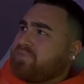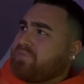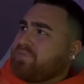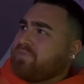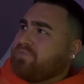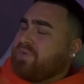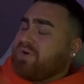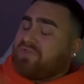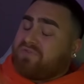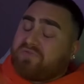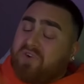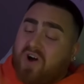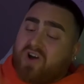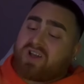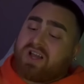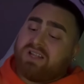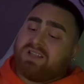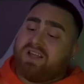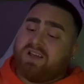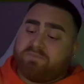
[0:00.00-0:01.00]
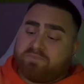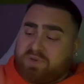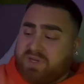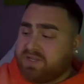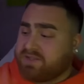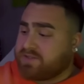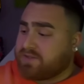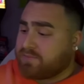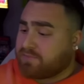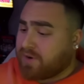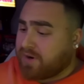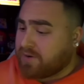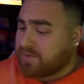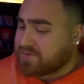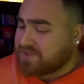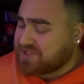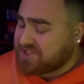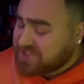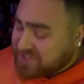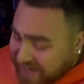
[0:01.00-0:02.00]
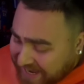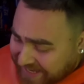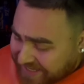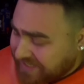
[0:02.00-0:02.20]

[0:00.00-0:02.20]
But fuck, I love pizza, bro. Shit.